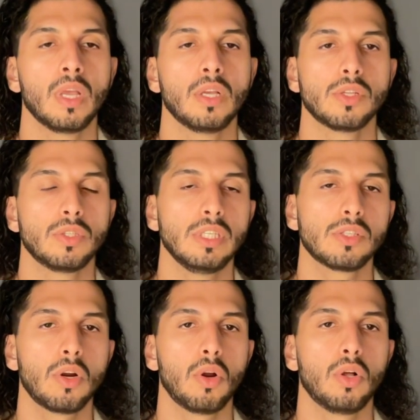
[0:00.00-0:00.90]
So these
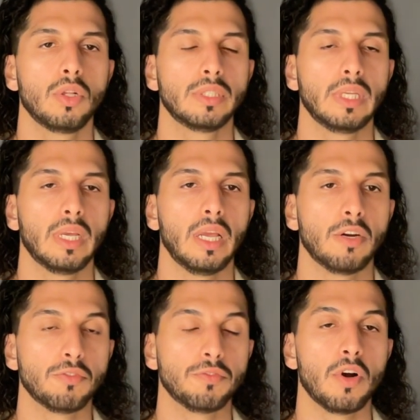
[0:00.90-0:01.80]
are all the
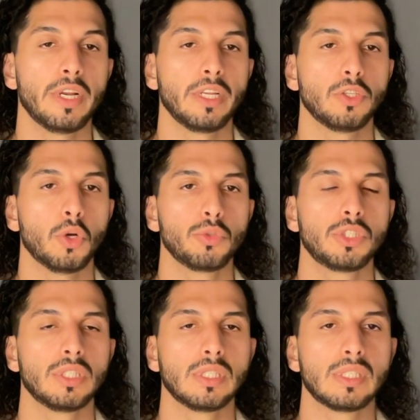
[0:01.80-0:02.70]
Erfanic
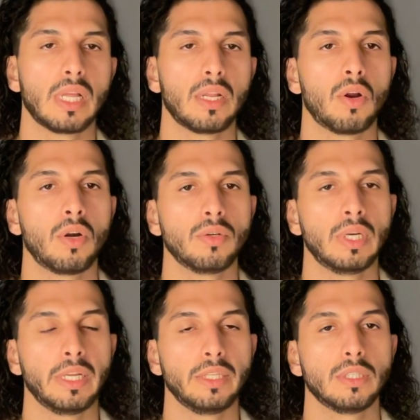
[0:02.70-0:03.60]
notions that are
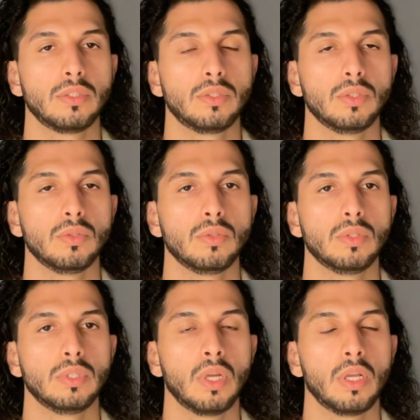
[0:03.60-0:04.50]
related to
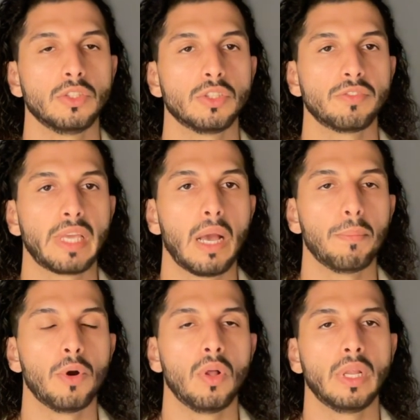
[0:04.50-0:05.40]
knowledge of
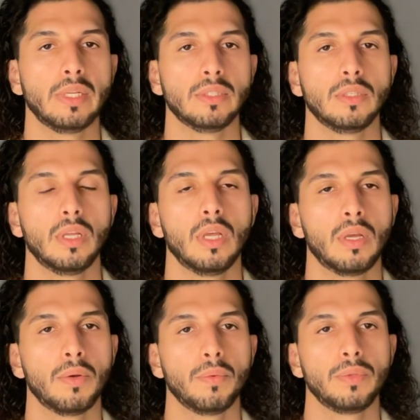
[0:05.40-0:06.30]
Kamal, and
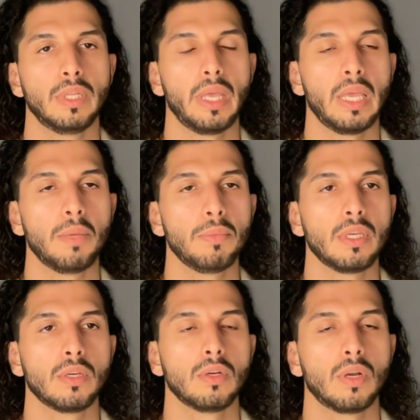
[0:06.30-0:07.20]
the
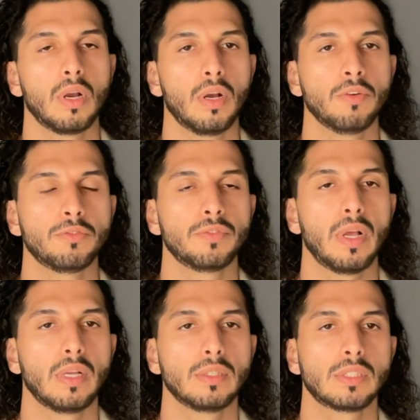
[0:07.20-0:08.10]
aiming of
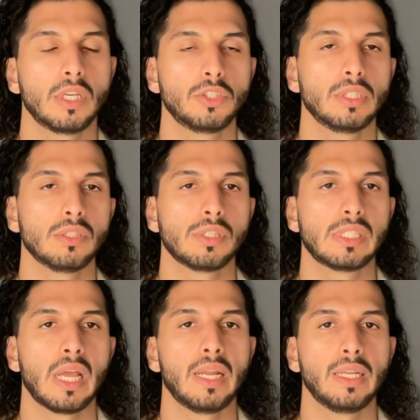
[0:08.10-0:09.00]
such
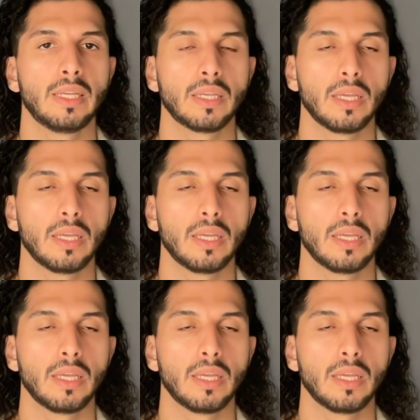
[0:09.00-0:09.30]
understanding.